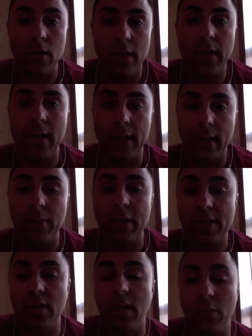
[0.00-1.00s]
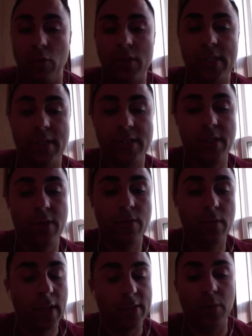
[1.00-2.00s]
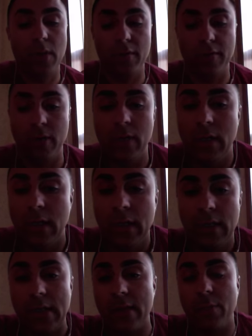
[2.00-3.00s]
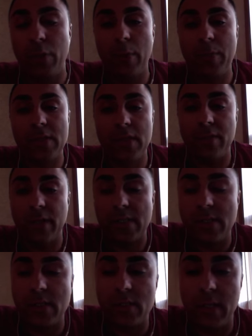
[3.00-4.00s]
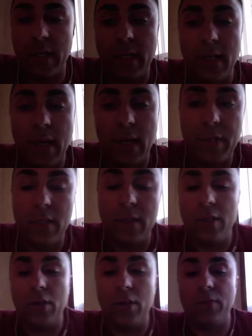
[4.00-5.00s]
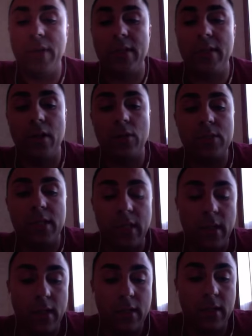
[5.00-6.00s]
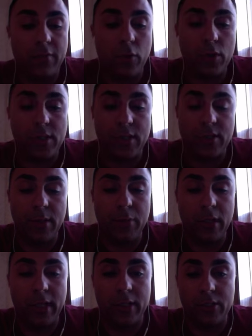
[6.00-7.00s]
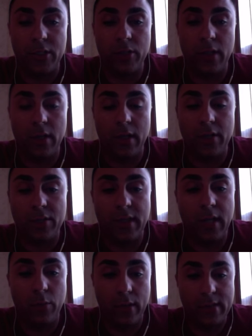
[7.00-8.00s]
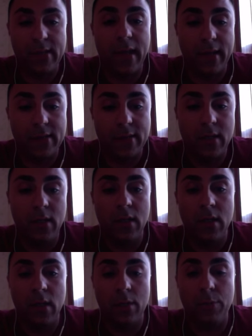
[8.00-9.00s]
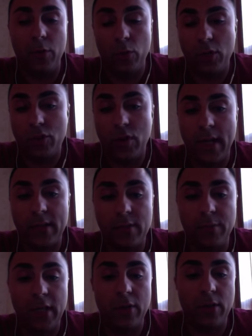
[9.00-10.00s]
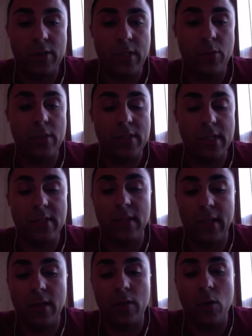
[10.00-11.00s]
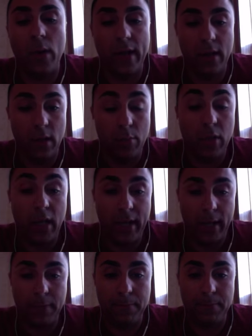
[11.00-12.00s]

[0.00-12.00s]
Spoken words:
It makes a lot more sense to you? That's wonderful. Yeah, the purpose of this is you can read the notes and of course it's simple English, you can understand what it says, but we're trying to make you understand what it says and then go ahead and apply it.